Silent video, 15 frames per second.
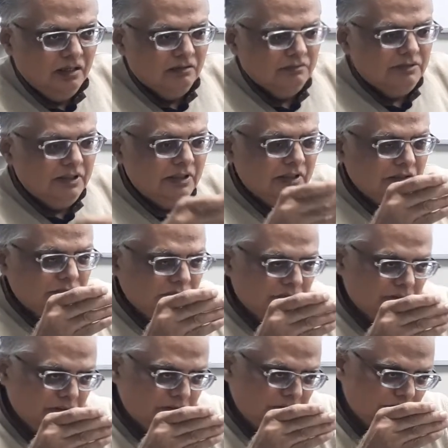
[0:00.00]
the,
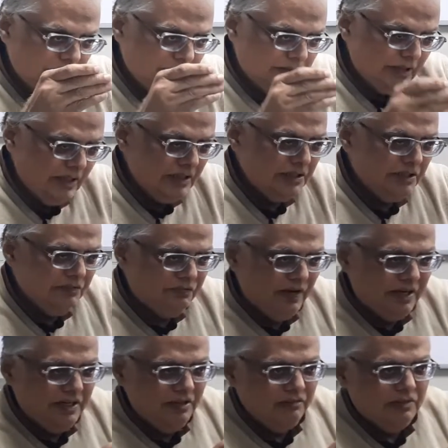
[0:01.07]
uh, the clergy
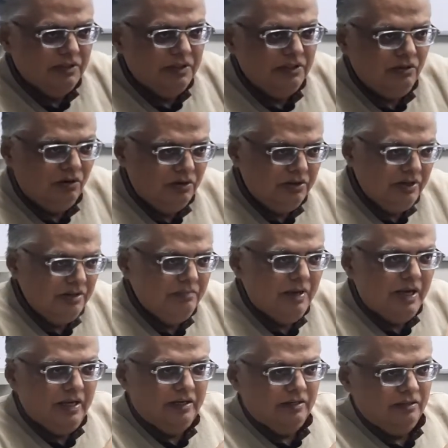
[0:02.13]
fighting with the ordinary
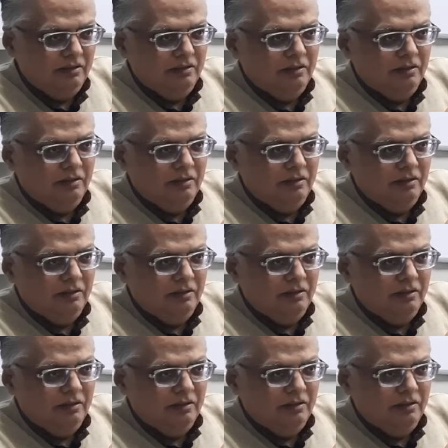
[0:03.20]
man